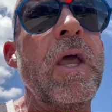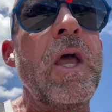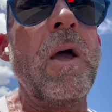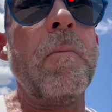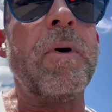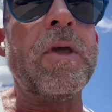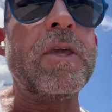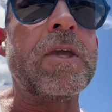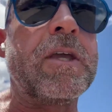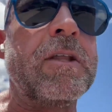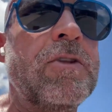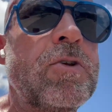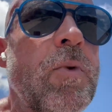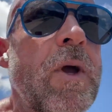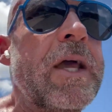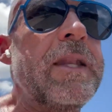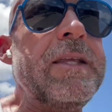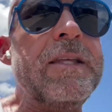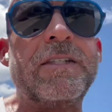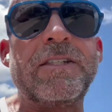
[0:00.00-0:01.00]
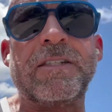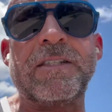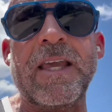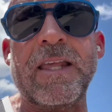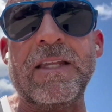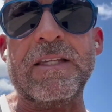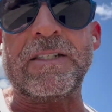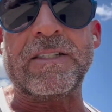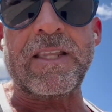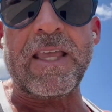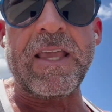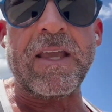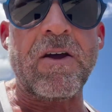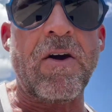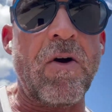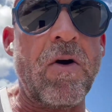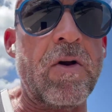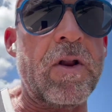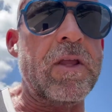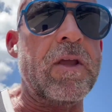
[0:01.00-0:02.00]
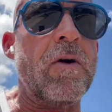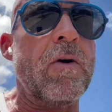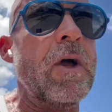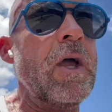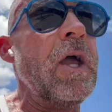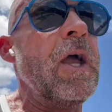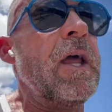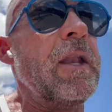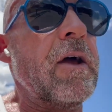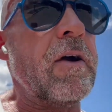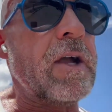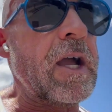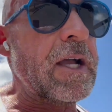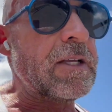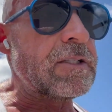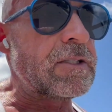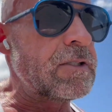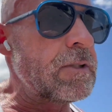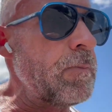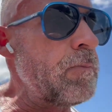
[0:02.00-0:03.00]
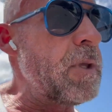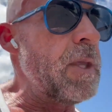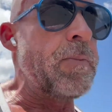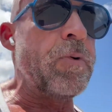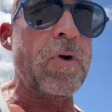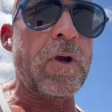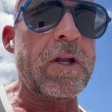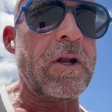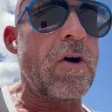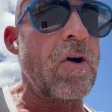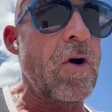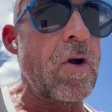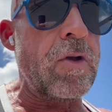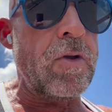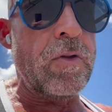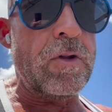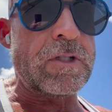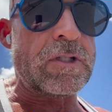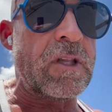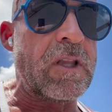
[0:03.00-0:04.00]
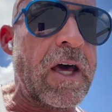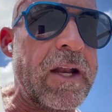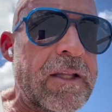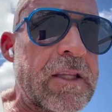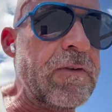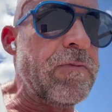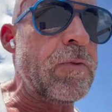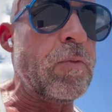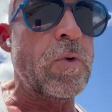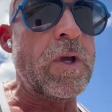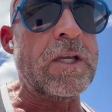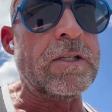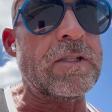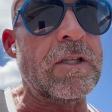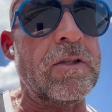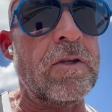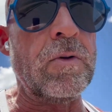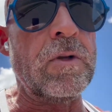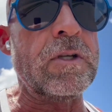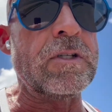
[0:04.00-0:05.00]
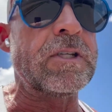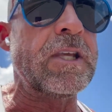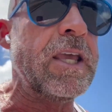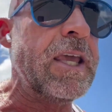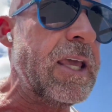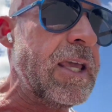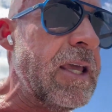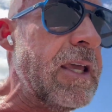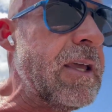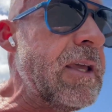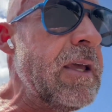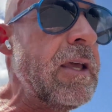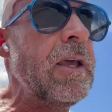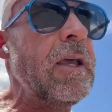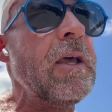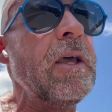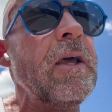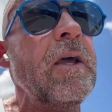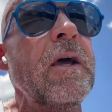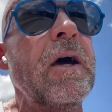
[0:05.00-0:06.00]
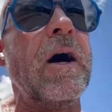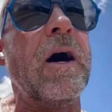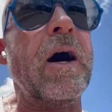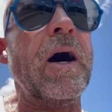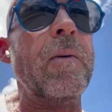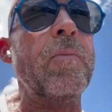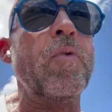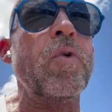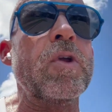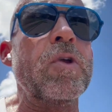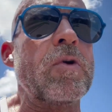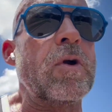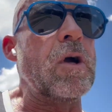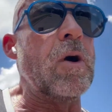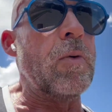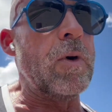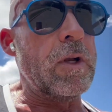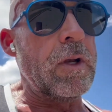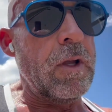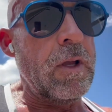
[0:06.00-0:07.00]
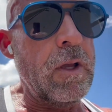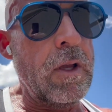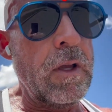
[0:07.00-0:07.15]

but you can do any steady state cardio. Now, guys, people are going to argue there's a lot of different ways to do this. HIIT, where you're going